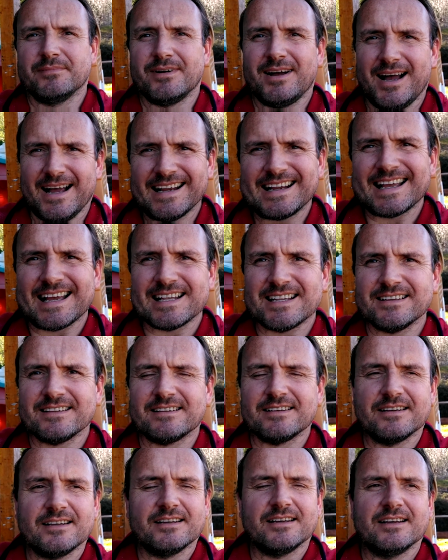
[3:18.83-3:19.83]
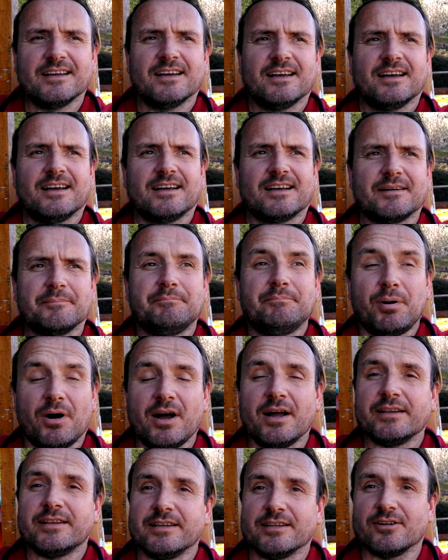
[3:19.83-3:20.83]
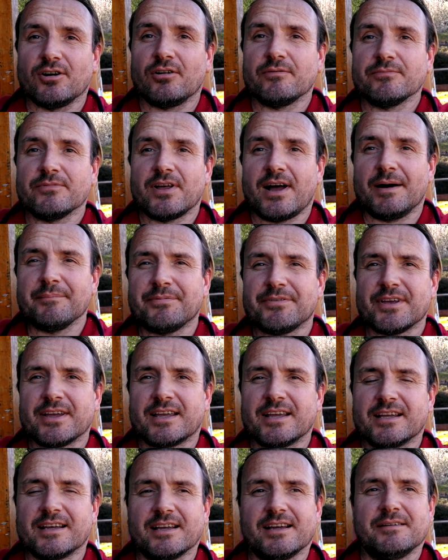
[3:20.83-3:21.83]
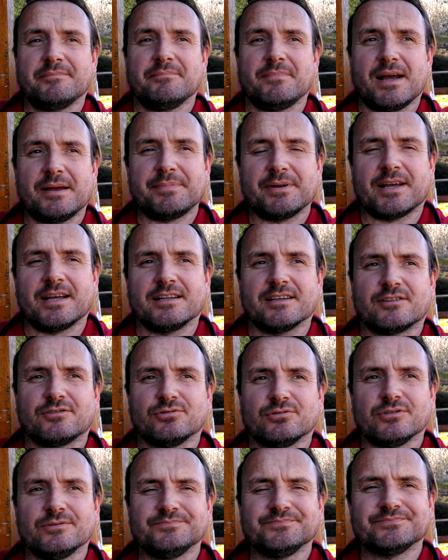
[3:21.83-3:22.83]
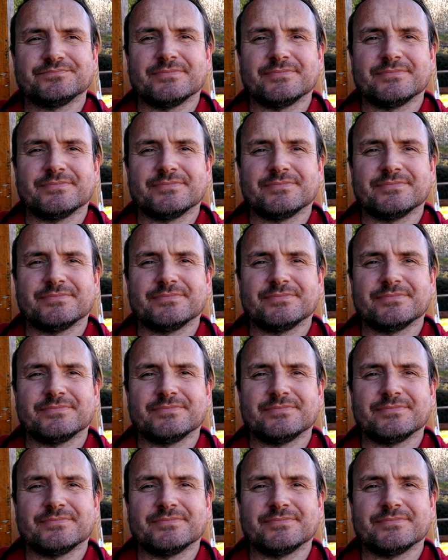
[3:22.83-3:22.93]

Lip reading: I get it. But you know, I'm thinking it might be kind of cool.